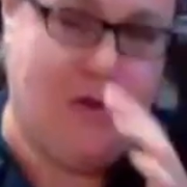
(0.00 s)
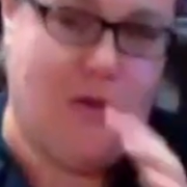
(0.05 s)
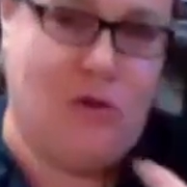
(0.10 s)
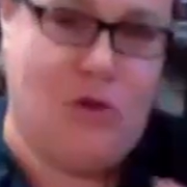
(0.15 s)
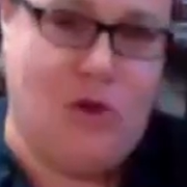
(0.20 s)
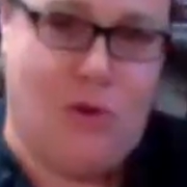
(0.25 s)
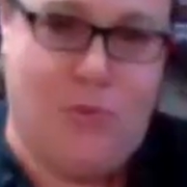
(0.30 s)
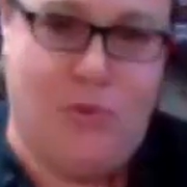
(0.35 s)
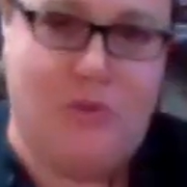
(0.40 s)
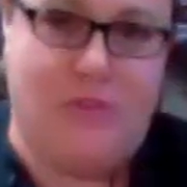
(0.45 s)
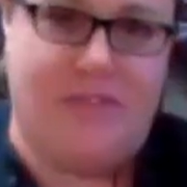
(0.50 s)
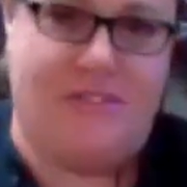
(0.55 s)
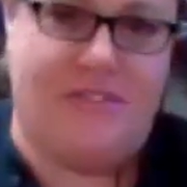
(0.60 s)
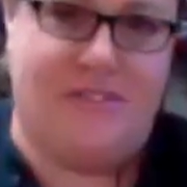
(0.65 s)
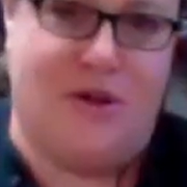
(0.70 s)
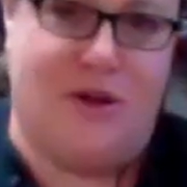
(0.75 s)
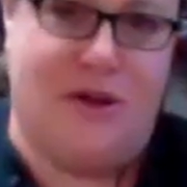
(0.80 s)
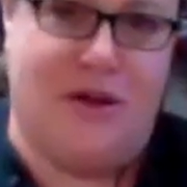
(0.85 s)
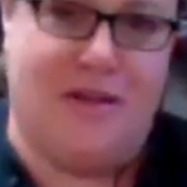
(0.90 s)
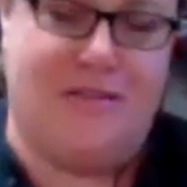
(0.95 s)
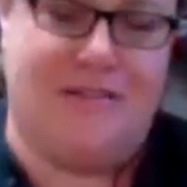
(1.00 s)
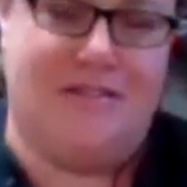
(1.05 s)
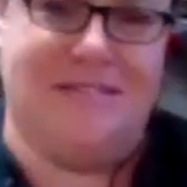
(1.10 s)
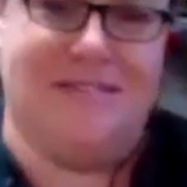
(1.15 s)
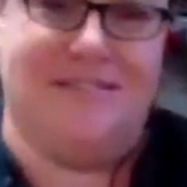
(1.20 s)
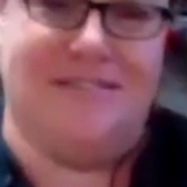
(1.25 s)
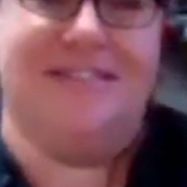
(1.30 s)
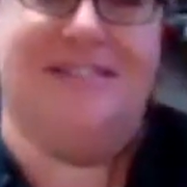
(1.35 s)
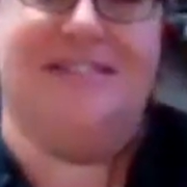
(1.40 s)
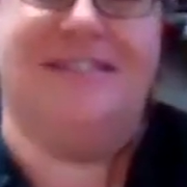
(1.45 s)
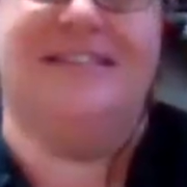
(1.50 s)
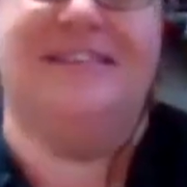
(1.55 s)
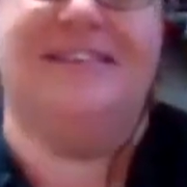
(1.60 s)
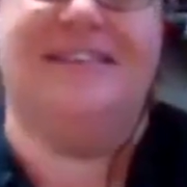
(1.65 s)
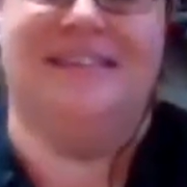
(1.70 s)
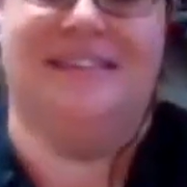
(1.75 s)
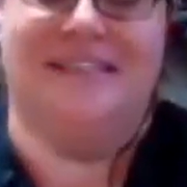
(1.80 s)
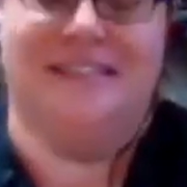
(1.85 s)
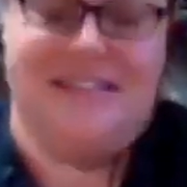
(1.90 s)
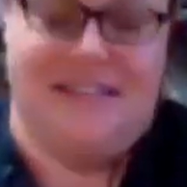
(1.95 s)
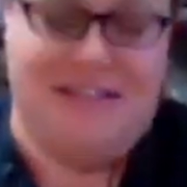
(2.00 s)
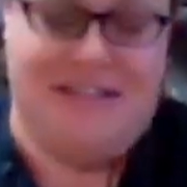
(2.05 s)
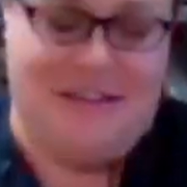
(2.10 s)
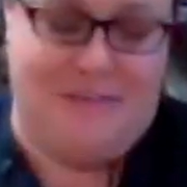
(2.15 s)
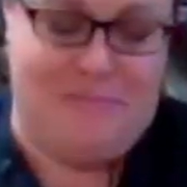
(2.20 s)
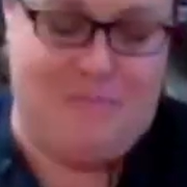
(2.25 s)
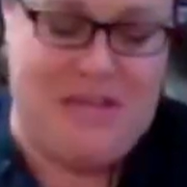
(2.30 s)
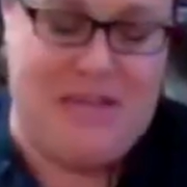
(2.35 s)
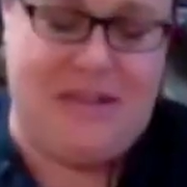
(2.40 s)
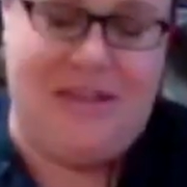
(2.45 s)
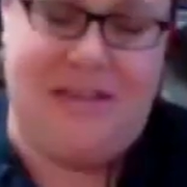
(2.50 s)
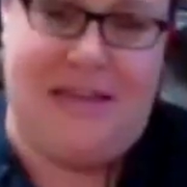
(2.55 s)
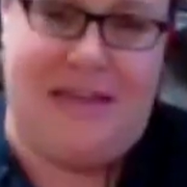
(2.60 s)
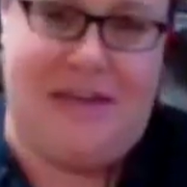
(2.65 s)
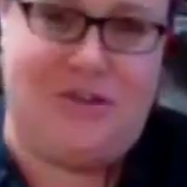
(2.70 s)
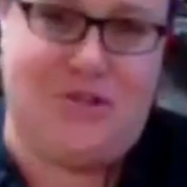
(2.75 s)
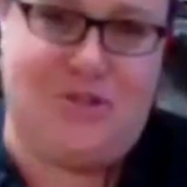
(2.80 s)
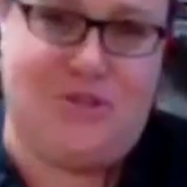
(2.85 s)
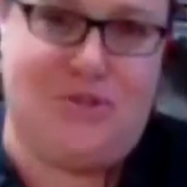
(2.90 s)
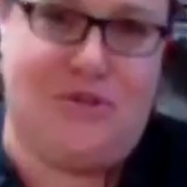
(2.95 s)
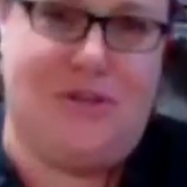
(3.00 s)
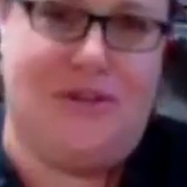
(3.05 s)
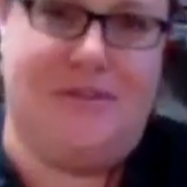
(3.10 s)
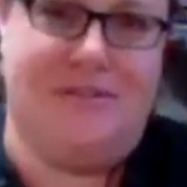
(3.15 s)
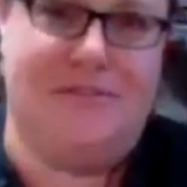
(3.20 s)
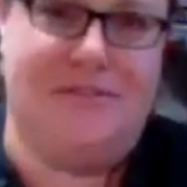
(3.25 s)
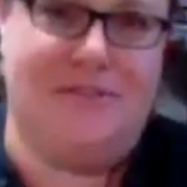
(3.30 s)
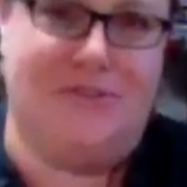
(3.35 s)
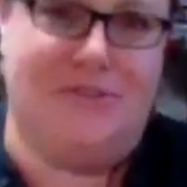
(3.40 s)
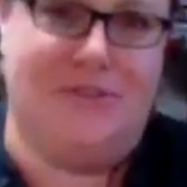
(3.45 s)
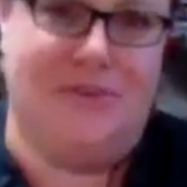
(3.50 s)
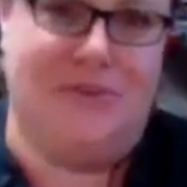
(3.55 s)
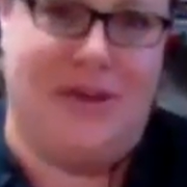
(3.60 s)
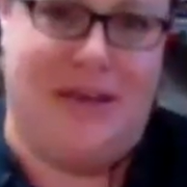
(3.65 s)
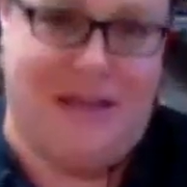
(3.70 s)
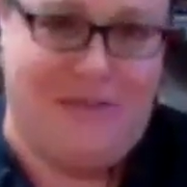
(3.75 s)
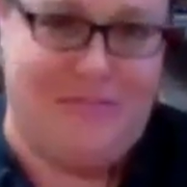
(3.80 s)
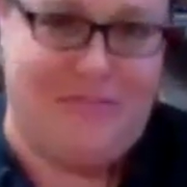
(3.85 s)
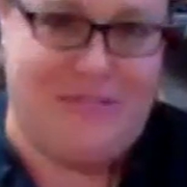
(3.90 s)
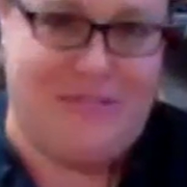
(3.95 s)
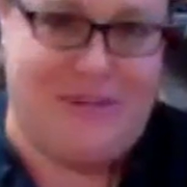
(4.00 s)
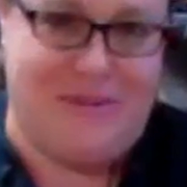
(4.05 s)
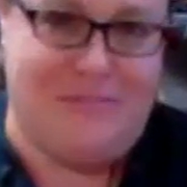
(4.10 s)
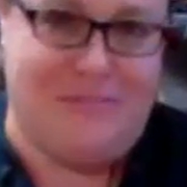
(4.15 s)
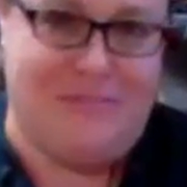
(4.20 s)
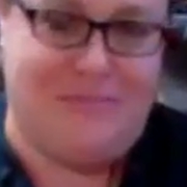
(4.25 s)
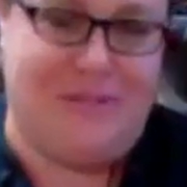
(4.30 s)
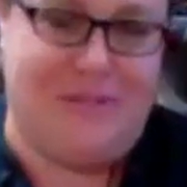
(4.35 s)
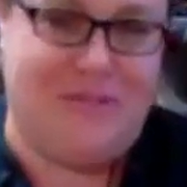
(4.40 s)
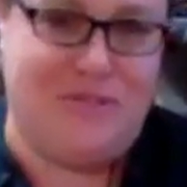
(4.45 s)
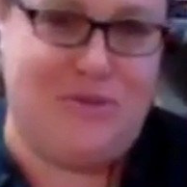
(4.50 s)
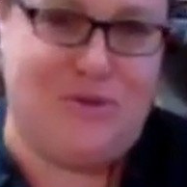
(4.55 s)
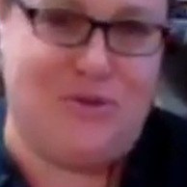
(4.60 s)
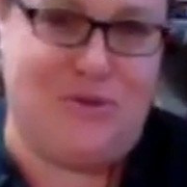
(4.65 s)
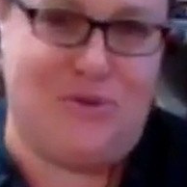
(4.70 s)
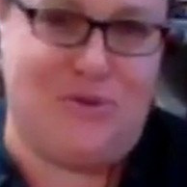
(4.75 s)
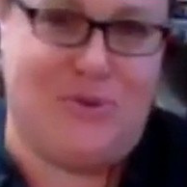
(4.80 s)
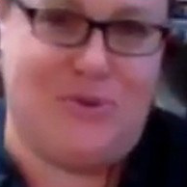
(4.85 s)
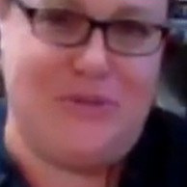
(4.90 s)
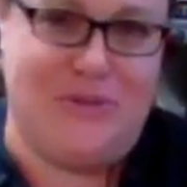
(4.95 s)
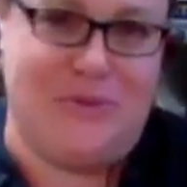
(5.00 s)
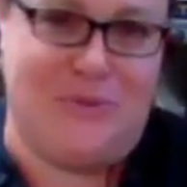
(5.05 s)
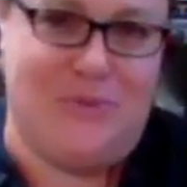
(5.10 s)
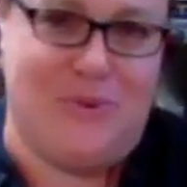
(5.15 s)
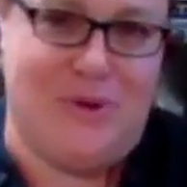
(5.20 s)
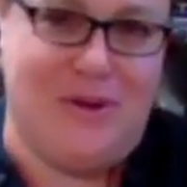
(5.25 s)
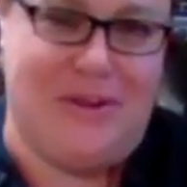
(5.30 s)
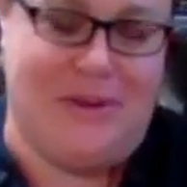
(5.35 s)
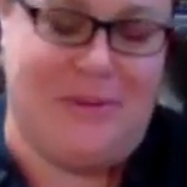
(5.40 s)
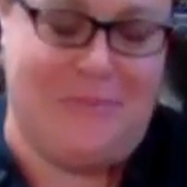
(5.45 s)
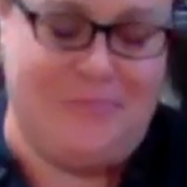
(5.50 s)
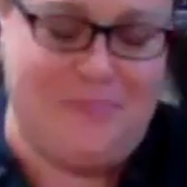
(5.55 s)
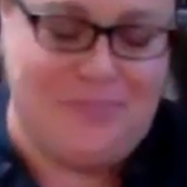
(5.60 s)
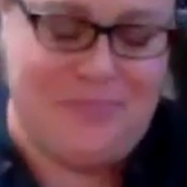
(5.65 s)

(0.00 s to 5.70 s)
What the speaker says: go with the sauce, make extra so you have some, because you're going to want it.